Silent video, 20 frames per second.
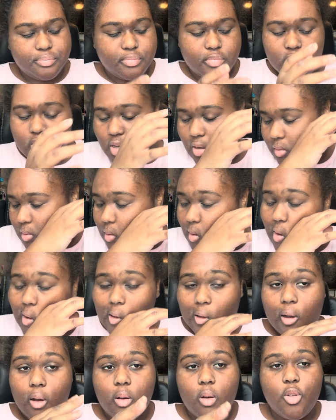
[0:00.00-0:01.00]
So
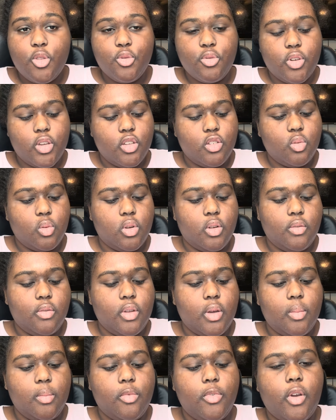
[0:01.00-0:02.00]
I'll go through each one of
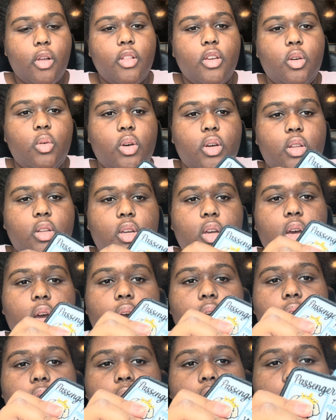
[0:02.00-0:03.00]
them fairly quickly.
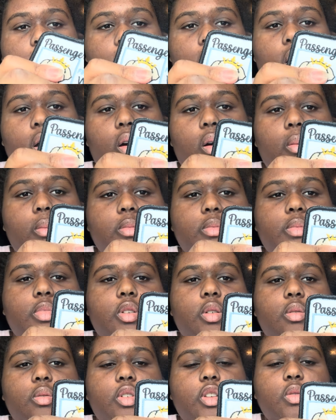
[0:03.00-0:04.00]

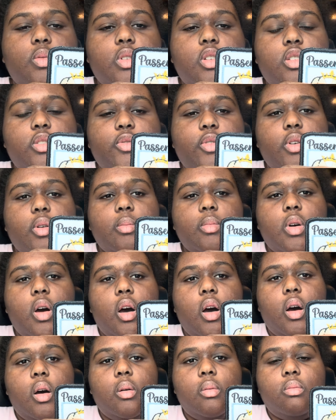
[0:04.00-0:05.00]
So this one is
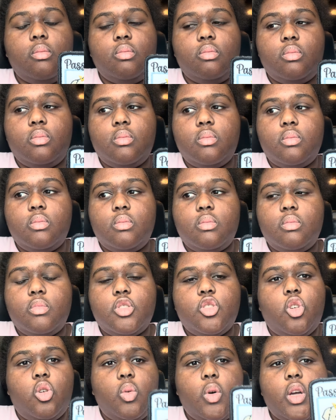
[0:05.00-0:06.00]
from
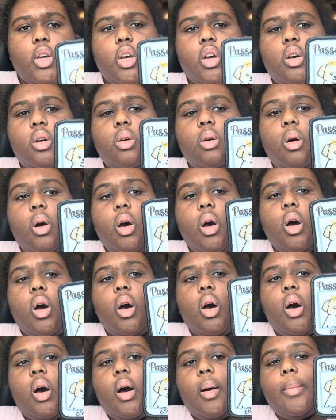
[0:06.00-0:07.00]
Soul What Co.
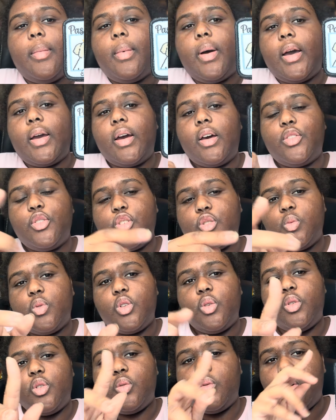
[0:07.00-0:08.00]
I got this when
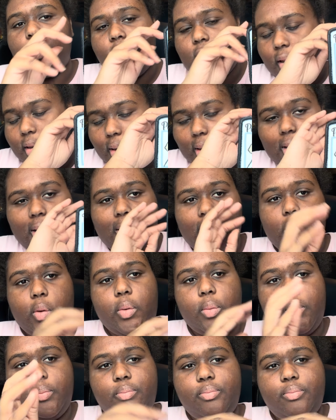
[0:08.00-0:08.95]
they were doing like a